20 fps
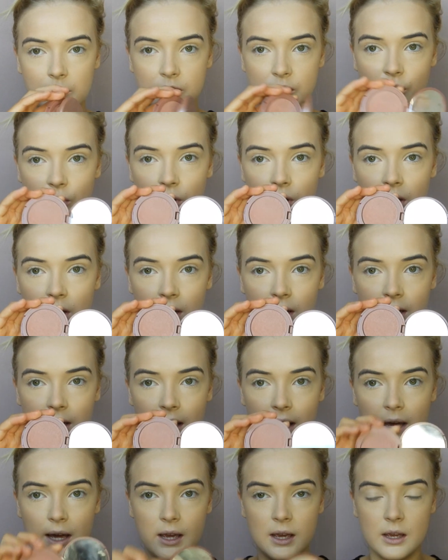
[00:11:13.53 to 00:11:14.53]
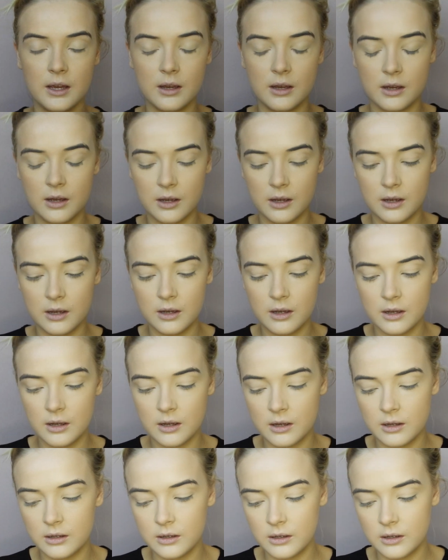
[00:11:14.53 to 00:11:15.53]
Amazonian Clay
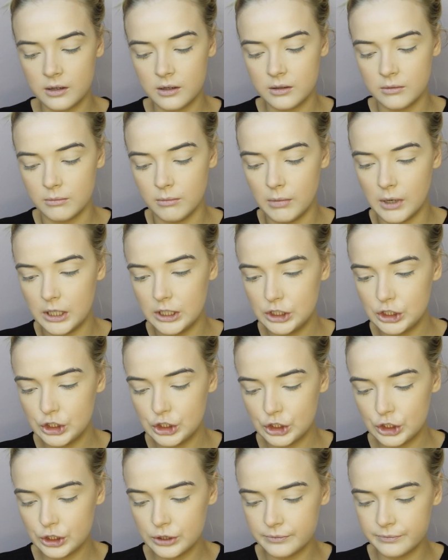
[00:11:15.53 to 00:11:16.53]
blush.